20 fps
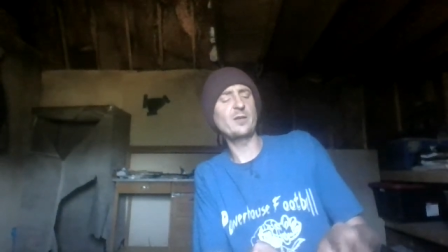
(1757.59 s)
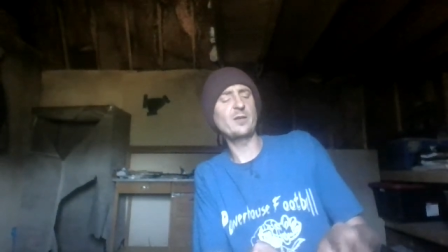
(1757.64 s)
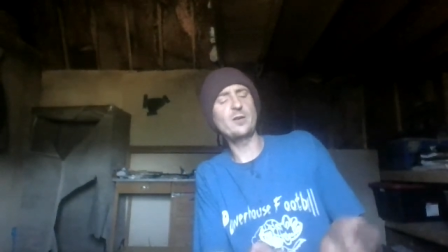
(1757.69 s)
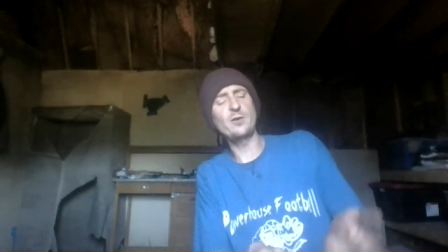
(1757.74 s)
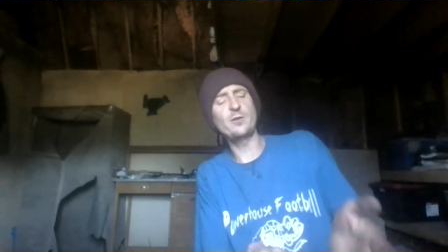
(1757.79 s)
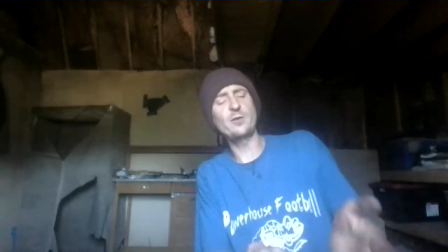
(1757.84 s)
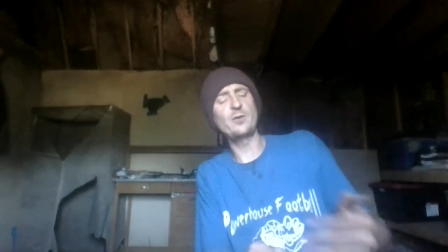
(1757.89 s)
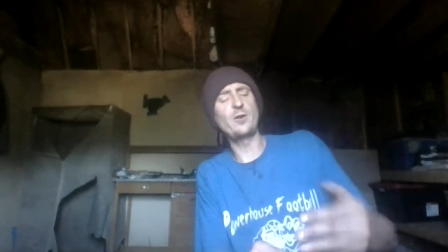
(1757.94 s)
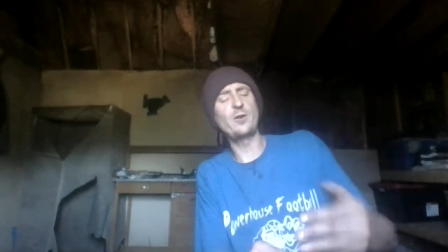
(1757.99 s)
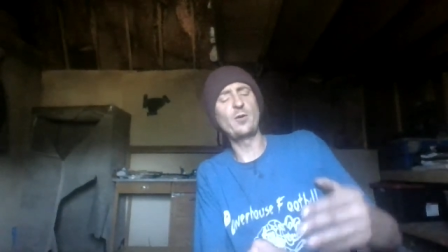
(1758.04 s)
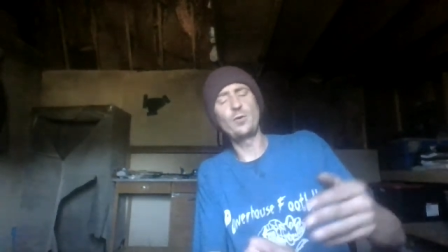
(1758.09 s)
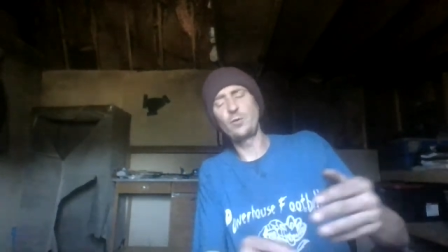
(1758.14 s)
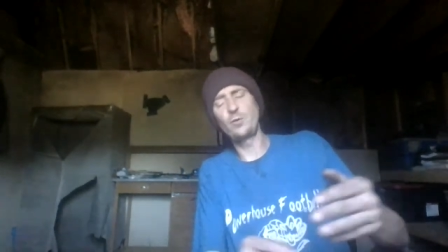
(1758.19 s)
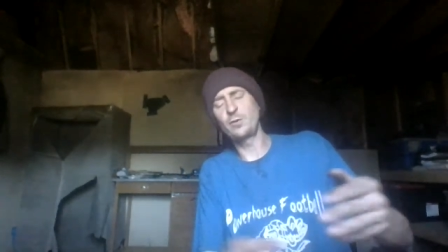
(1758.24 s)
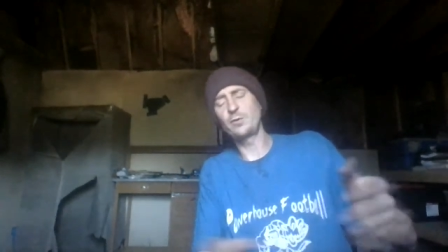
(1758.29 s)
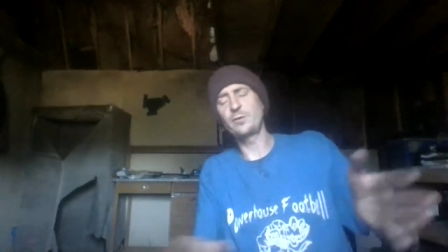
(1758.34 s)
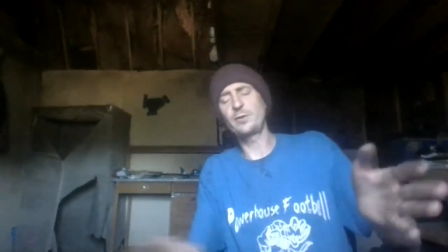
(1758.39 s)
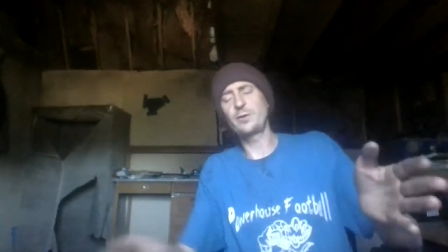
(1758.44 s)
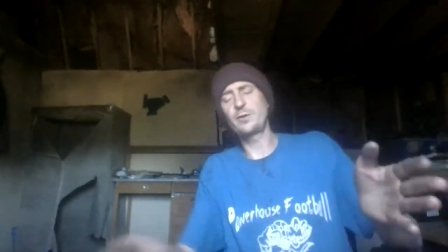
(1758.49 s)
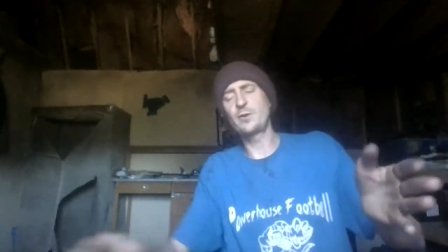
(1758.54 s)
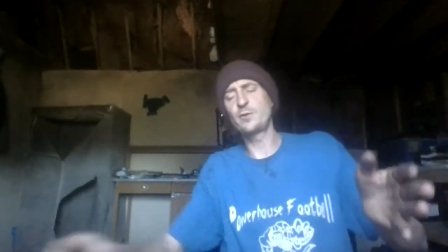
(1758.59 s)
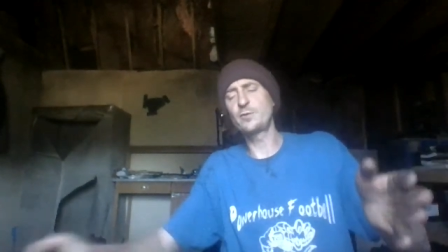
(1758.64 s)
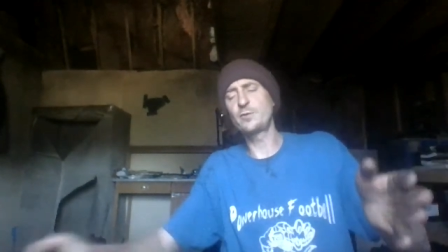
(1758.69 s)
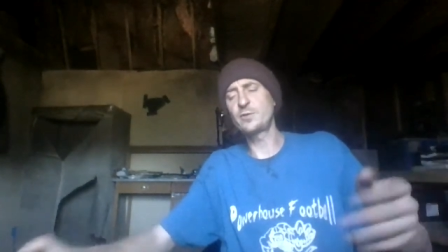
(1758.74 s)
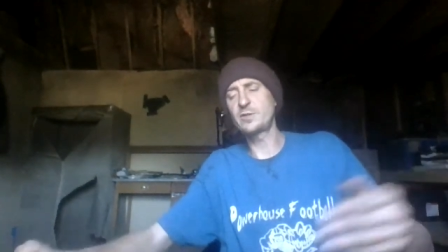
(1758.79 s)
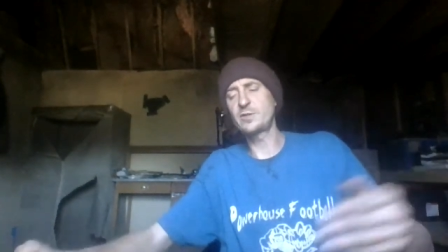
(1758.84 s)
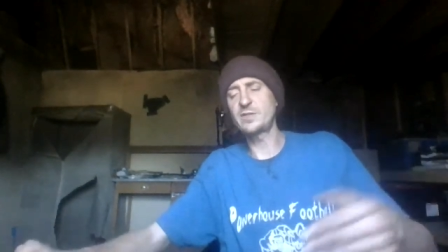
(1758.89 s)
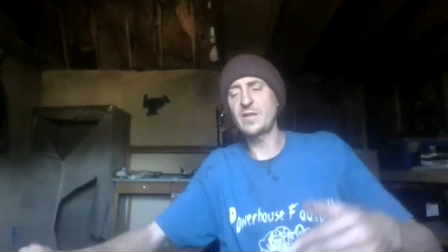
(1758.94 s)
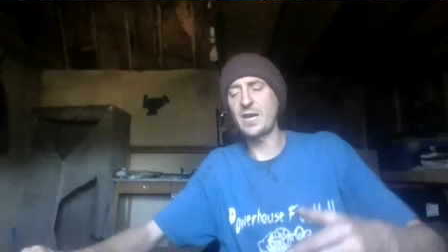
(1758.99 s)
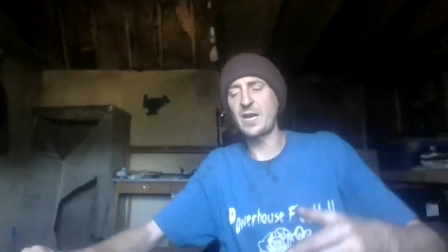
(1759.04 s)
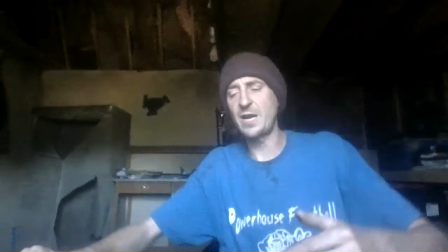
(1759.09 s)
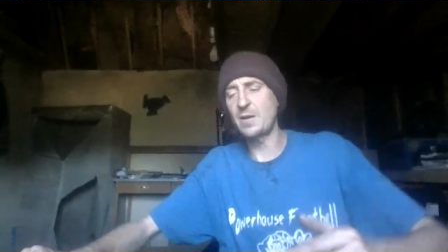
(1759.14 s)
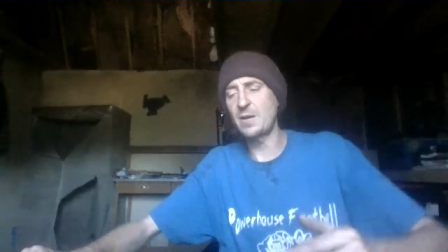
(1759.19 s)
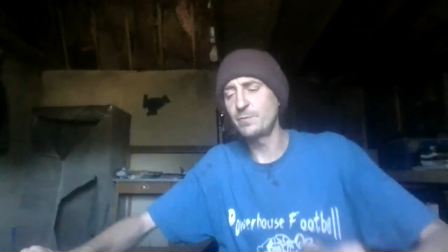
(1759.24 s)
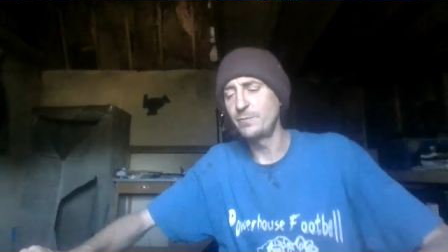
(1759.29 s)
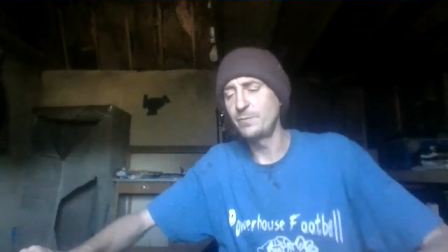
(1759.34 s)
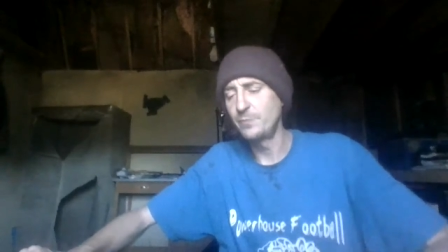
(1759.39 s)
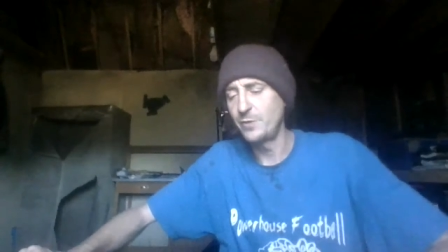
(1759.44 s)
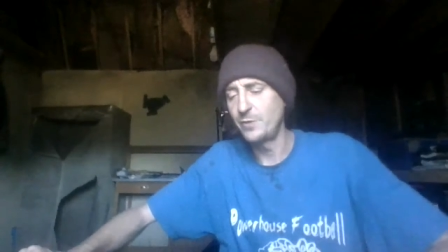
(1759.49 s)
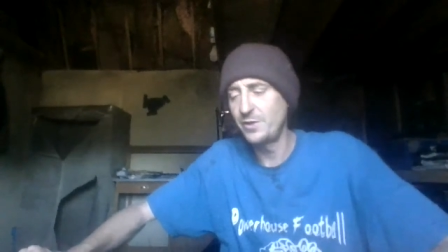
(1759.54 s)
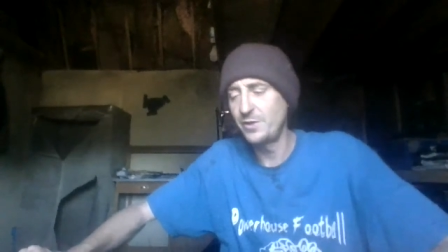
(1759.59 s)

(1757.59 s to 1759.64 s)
"Oh, you know, Sam